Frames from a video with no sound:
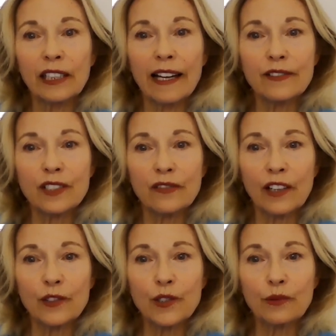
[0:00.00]
lives of
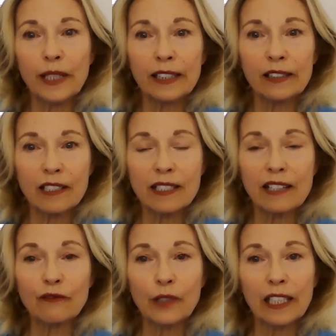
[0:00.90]
others around us
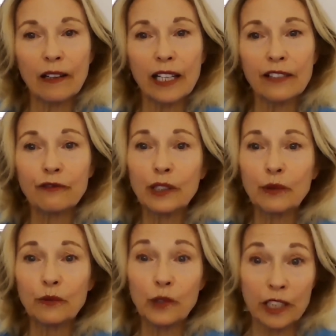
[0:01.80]
if we if we
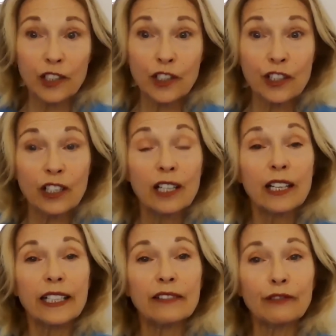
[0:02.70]
wish,
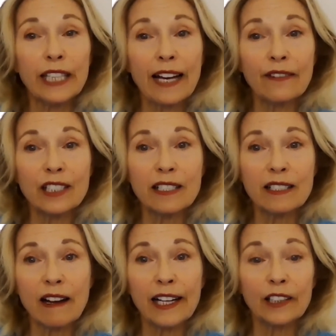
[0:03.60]
if we have the
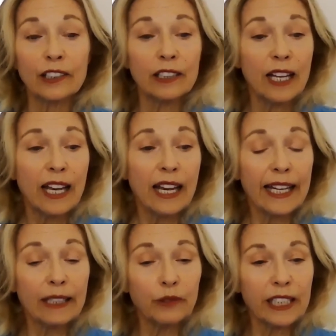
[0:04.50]
desire,
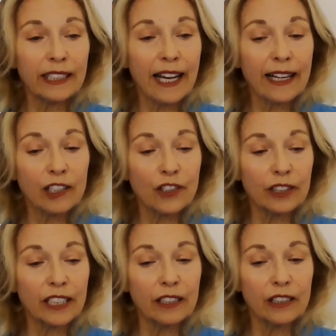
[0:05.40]
and we can
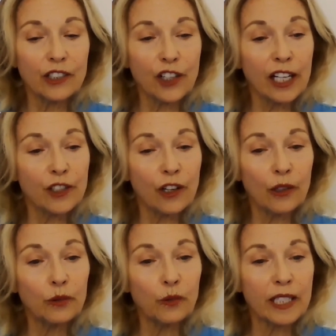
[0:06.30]
actually change our
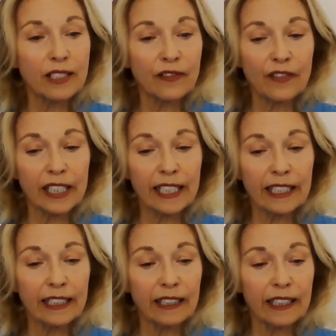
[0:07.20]
own ways of
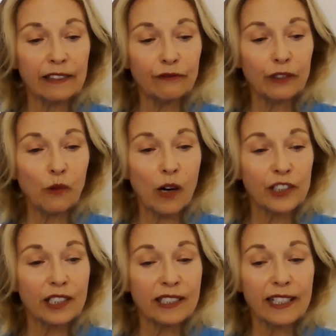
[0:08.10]
thinking if we want
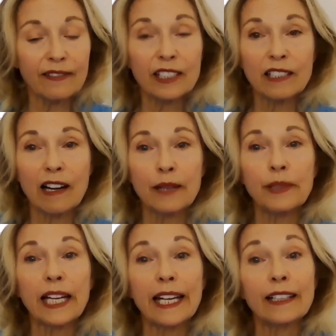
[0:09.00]
to take the time
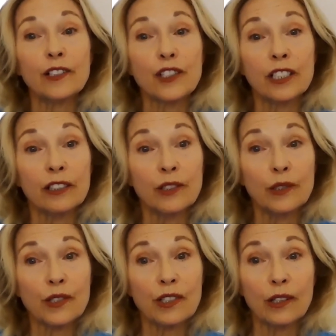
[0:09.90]
and energy to do
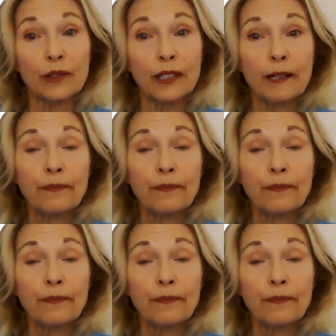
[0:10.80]
so,